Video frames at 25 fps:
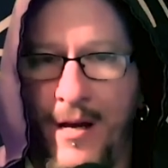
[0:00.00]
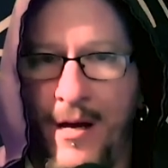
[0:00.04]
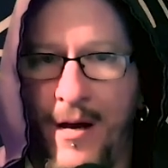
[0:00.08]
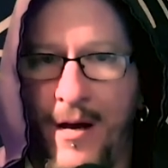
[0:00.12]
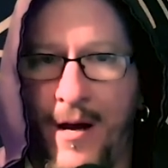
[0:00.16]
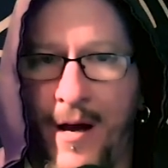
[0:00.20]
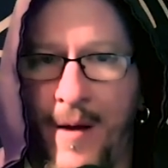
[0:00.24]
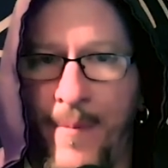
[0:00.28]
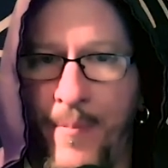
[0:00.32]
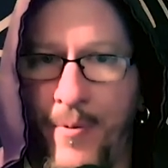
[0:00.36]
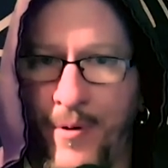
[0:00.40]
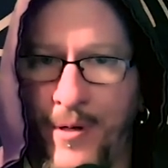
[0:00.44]

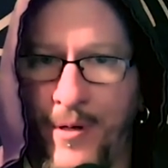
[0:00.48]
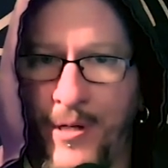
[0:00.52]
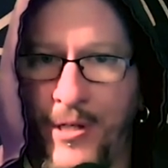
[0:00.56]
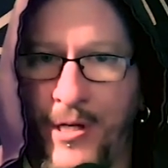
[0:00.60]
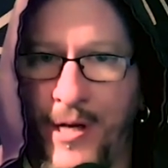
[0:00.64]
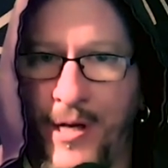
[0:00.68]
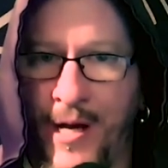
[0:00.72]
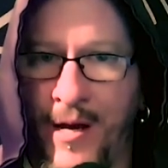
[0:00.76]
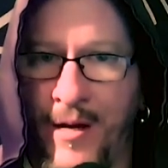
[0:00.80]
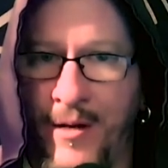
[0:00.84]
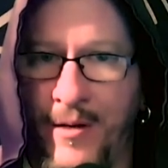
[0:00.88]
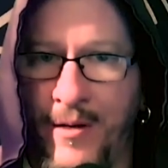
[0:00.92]
I
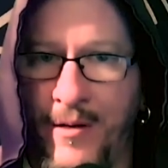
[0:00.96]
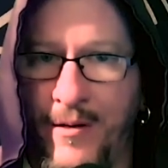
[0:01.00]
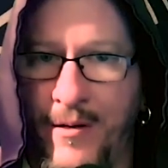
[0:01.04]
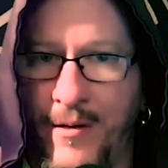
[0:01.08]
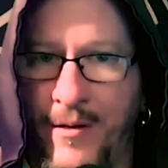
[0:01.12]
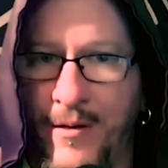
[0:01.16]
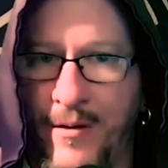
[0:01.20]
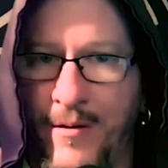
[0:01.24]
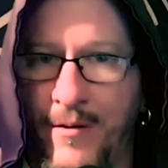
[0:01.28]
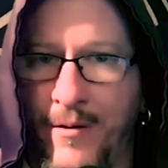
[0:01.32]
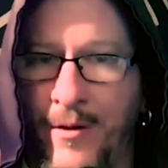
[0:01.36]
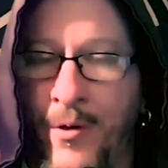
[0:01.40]
appreciate
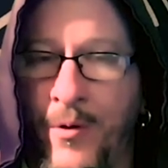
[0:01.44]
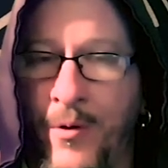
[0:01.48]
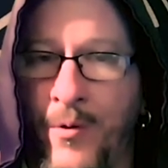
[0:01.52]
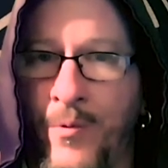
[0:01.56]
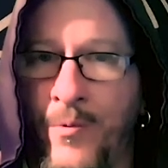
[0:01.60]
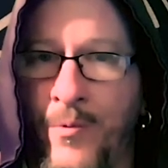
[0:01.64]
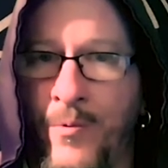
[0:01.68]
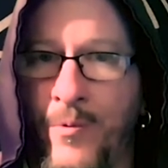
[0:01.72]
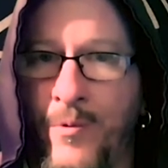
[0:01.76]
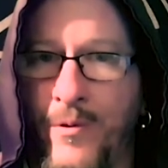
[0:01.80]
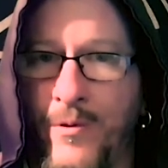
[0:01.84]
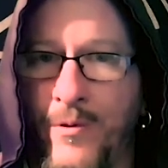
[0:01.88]

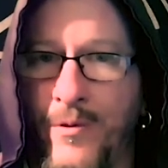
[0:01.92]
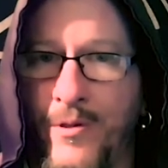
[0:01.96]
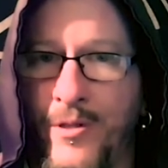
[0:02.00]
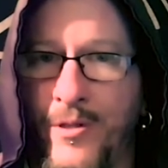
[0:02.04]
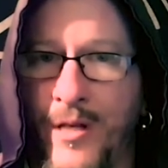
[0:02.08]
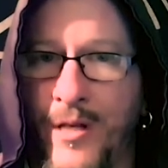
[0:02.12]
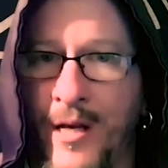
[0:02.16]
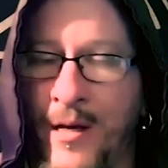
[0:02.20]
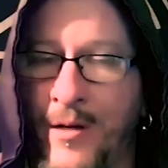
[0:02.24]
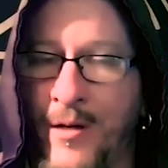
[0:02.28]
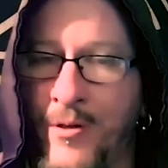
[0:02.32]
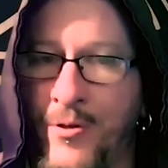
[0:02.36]
you
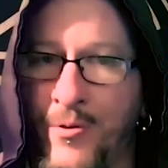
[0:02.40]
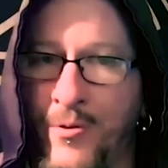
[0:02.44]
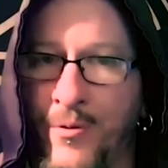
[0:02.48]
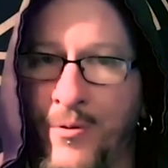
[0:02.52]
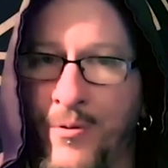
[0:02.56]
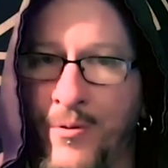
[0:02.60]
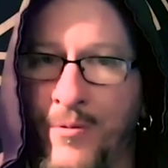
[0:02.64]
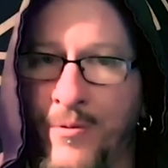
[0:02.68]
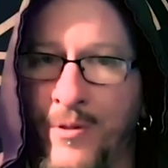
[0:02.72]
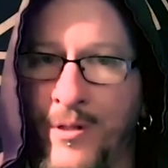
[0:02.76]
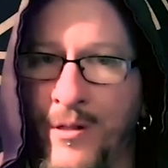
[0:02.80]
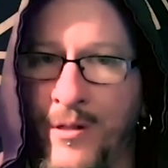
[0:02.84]
staying
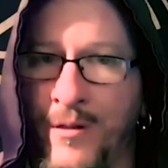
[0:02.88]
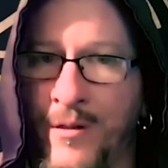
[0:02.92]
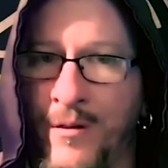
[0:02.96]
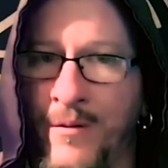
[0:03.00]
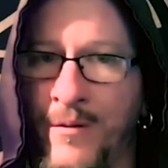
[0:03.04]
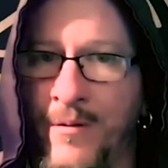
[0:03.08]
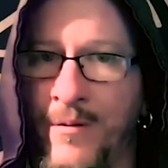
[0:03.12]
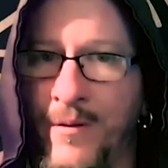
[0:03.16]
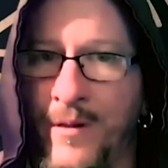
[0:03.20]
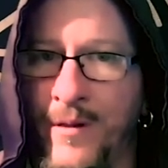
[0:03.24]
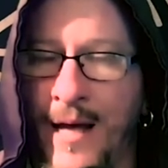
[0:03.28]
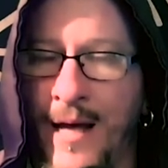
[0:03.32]
true
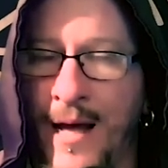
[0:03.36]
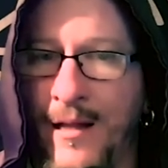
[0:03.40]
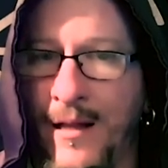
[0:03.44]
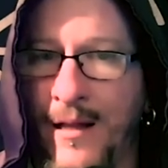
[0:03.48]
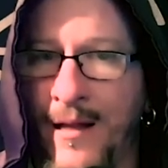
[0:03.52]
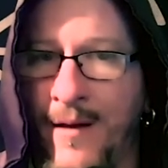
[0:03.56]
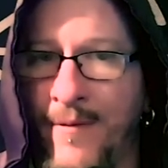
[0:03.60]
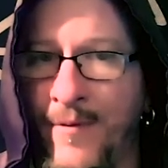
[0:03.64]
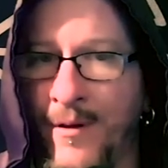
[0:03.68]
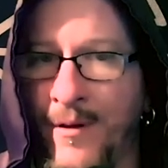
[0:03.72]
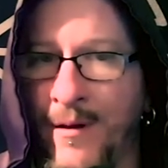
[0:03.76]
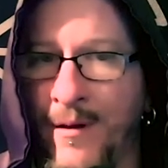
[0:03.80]
to that
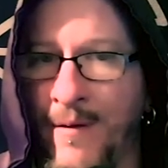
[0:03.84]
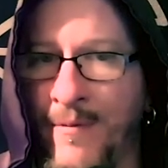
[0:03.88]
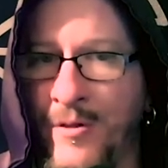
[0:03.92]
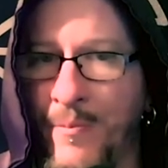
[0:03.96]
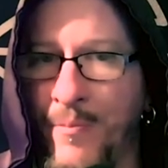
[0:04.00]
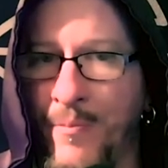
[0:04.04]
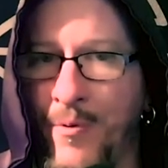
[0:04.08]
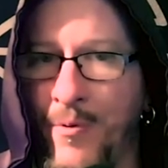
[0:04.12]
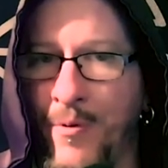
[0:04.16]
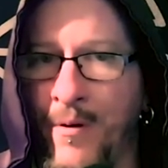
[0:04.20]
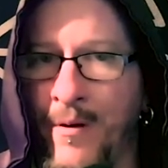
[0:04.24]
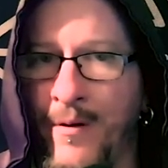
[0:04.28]
level of
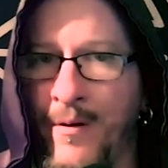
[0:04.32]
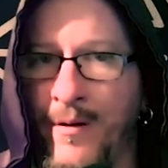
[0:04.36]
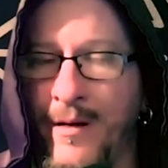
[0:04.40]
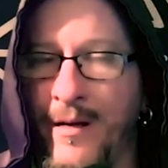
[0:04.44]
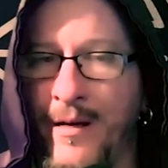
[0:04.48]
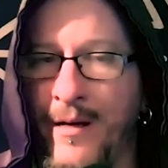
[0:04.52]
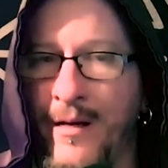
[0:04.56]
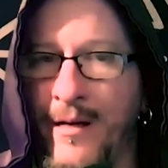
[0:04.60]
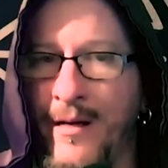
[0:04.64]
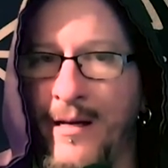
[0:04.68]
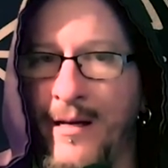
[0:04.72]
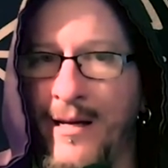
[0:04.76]
support
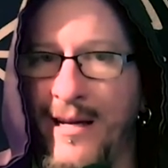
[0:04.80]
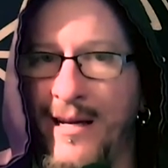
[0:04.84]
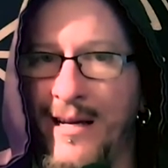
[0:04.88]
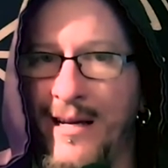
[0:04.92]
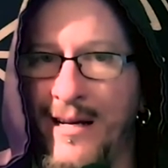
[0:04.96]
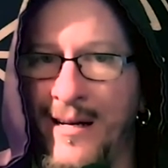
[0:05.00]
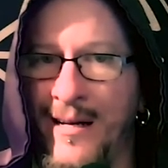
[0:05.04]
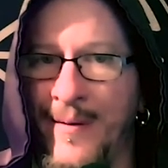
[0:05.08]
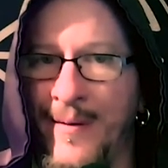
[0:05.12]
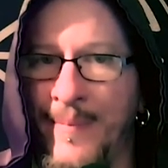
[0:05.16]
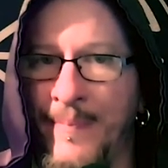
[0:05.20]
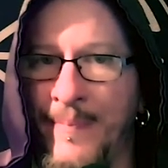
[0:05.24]

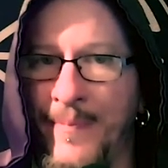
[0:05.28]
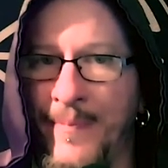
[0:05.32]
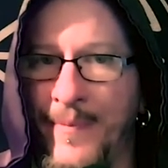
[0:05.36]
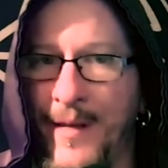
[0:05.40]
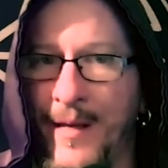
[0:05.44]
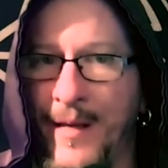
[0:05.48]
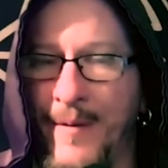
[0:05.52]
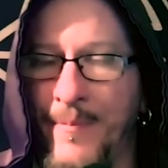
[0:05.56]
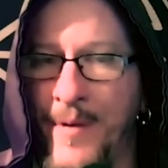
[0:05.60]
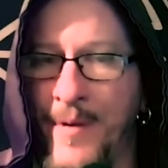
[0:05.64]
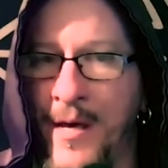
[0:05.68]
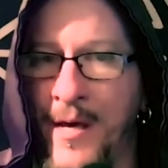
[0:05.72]
um,
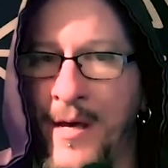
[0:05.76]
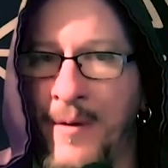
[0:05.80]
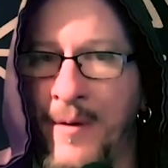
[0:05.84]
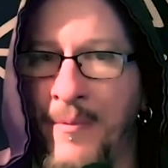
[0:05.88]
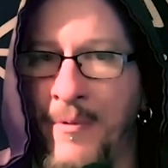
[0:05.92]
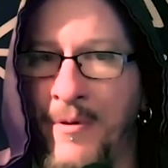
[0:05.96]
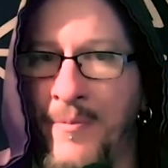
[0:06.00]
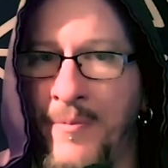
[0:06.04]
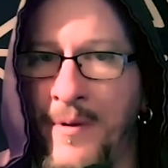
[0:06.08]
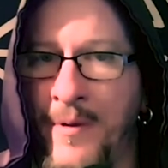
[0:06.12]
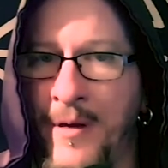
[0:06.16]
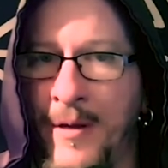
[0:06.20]
and being
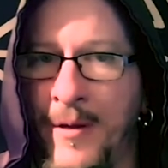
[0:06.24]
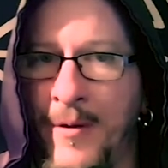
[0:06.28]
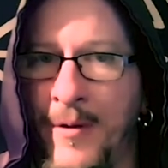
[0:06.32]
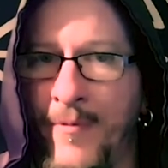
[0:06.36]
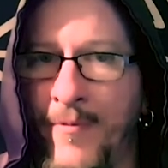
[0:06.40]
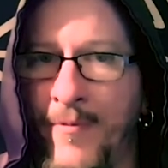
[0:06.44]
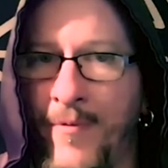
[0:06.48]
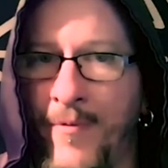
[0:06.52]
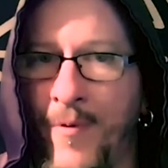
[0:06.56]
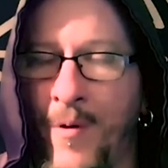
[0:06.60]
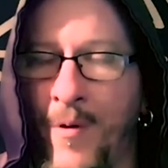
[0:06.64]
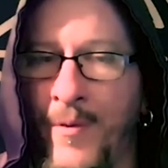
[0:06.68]
with me
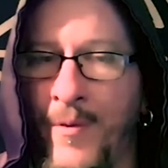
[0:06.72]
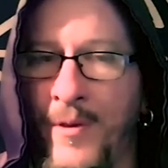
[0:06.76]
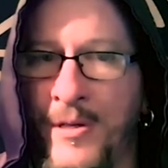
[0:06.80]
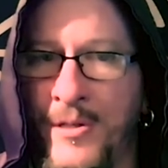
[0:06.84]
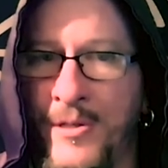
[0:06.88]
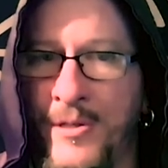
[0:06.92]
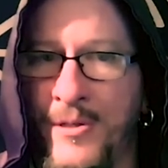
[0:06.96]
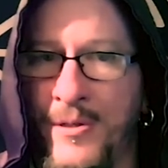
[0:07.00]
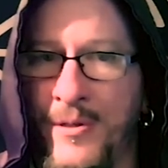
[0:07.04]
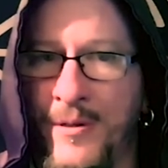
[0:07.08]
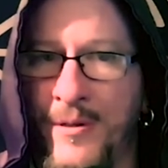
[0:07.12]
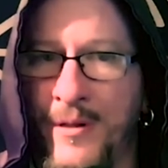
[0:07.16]
for all
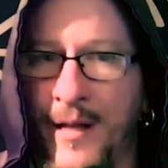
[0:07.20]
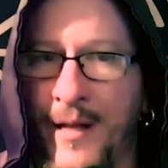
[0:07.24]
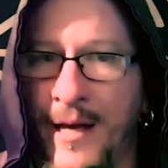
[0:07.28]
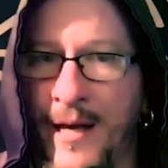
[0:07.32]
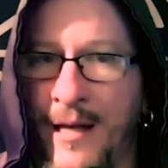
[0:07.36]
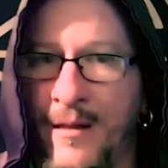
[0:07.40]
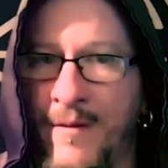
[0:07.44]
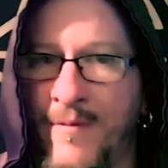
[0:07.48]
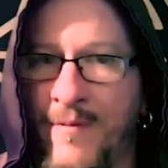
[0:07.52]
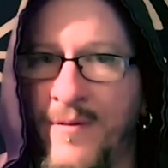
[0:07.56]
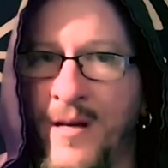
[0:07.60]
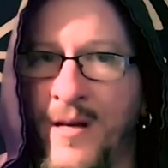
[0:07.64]
this
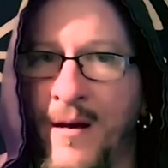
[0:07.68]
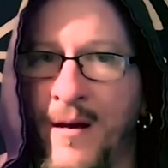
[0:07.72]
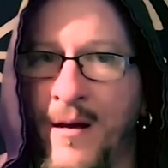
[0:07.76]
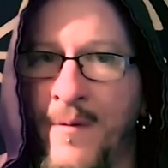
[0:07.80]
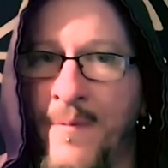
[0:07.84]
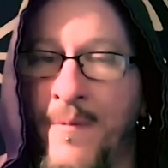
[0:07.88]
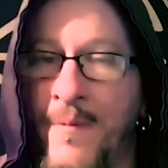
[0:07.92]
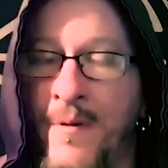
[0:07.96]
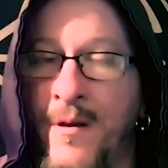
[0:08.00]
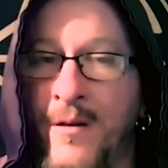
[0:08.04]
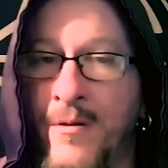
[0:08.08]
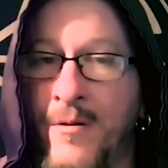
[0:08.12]
length of
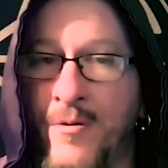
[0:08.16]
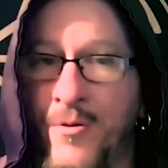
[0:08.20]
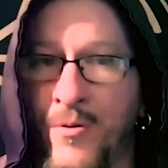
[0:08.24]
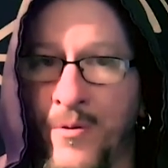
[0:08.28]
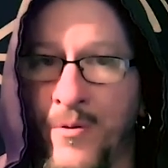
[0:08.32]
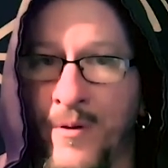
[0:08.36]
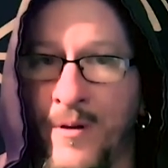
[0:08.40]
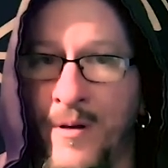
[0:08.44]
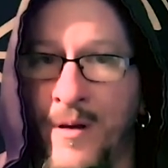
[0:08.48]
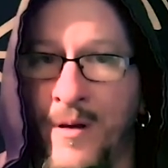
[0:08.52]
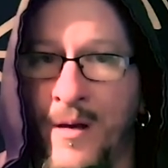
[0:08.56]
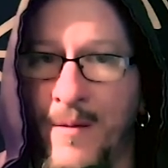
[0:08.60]
time. It
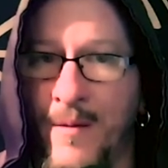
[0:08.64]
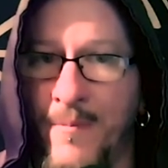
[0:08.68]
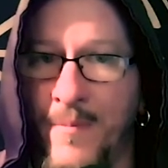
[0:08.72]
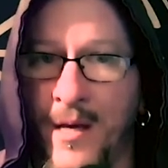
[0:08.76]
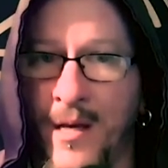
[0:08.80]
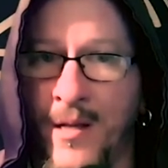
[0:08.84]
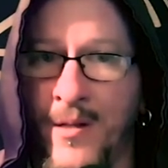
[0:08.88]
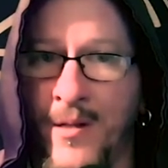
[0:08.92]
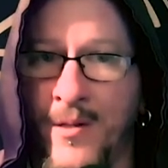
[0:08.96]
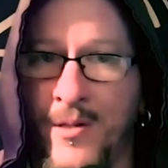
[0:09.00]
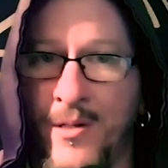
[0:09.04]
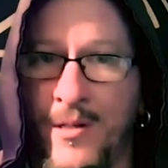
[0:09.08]
truly
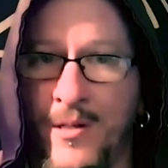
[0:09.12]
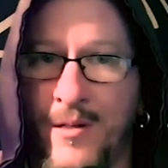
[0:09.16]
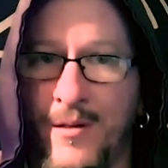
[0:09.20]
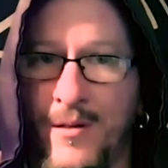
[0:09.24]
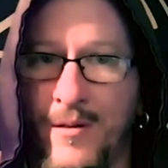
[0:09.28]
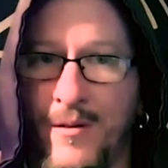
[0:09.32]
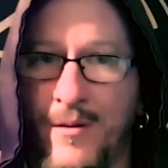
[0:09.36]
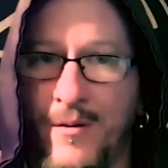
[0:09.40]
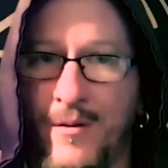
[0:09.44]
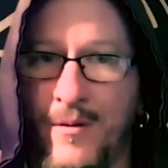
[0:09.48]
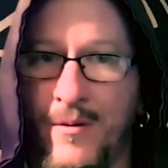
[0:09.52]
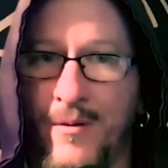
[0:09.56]
means
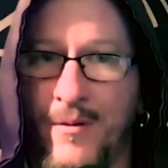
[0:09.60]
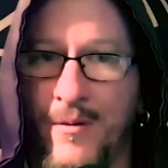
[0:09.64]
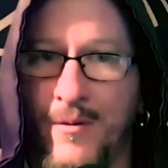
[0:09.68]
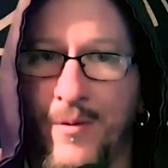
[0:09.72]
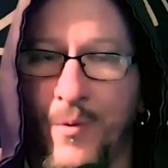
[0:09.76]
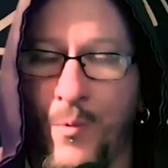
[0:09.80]
the